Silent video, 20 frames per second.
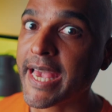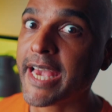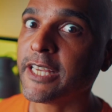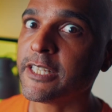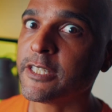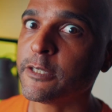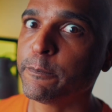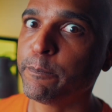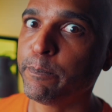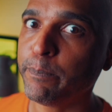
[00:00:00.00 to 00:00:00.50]

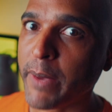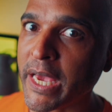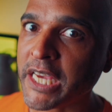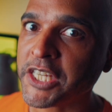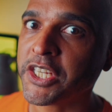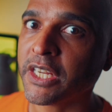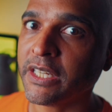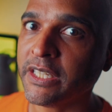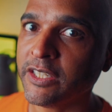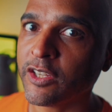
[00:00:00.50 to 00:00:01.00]

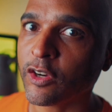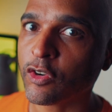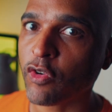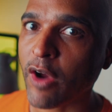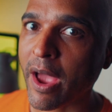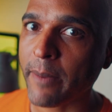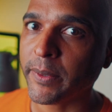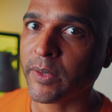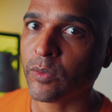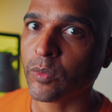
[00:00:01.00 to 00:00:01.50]
especially the
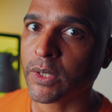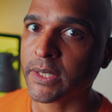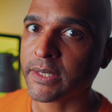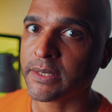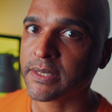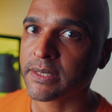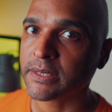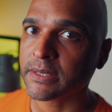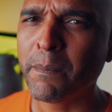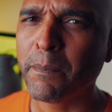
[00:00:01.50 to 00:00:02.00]
crappy
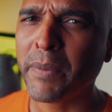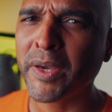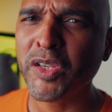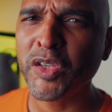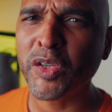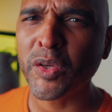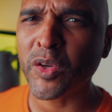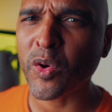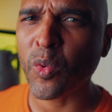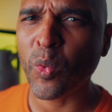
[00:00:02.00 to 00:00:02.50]
ones. But
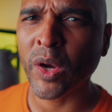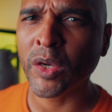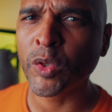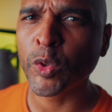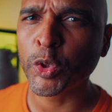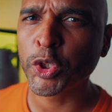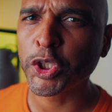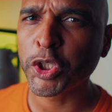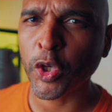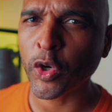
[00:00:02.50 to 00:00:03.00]
you don't want no
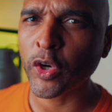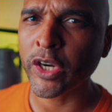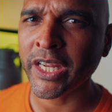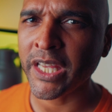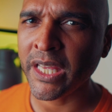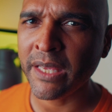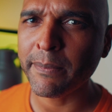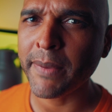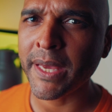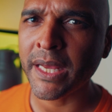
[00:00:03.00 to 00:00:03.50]
short
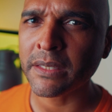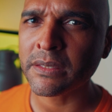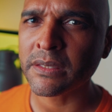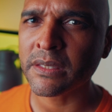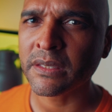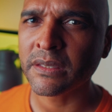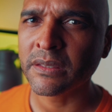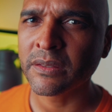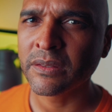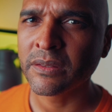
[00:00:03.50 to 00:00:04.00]

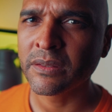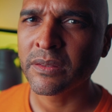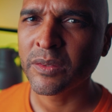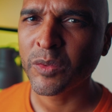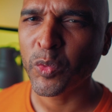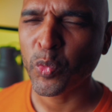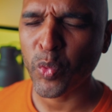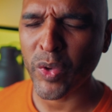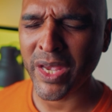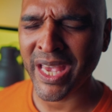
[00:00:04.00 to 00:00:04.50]
emails.
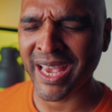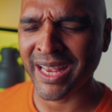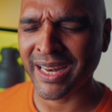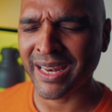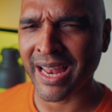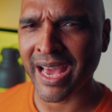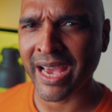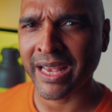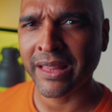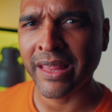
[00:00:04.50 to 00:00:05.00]
We ain't
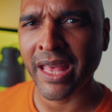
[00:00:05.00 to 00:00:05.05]
like